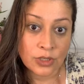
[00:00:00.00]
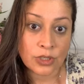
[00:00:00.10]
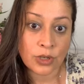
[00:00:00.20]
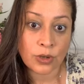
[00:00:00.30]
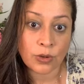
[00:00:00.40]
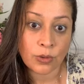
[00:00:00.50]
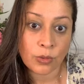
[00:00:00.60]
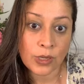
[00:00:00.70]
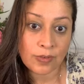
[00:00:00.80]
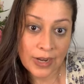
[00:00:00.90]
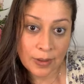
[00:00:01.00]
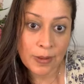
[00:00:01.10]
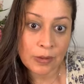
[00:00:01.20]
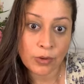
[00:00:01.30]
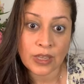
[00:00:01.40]
So we
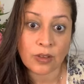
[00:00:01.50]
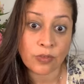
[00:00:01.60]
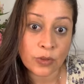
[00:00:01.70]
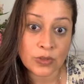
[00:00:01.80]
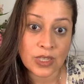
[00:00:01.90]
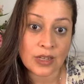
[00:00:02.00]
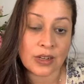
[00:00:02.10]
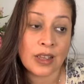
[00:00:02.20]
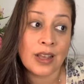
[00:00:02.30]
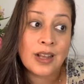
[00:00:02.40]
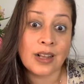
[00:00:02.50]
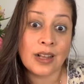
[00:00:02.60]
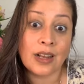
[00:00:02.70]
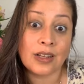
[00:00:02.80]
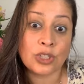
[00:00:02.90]
recommend bringing foods in
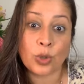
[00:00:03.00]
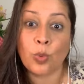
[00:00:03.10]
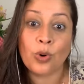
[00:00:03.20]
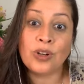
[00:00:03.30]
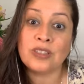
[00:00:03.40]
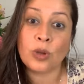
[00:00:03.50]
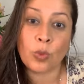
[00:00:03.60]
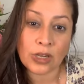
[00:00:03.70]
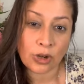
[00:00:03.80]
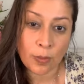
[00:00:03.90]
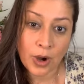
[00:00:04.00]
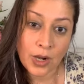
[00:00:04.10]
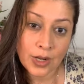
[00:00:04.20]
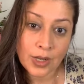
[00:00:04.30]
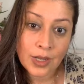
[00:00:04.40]
towards the one year
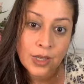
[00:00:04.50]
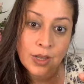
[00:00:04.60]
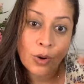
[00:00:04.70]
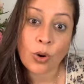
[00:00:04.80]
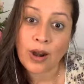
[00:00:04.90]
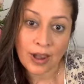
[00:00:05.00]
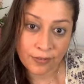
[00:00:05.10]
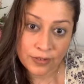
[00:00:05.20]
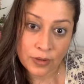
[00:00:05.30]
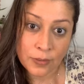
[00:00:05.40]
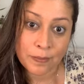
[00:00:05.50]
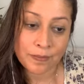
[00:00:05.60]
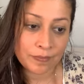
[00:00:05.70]
mark or after.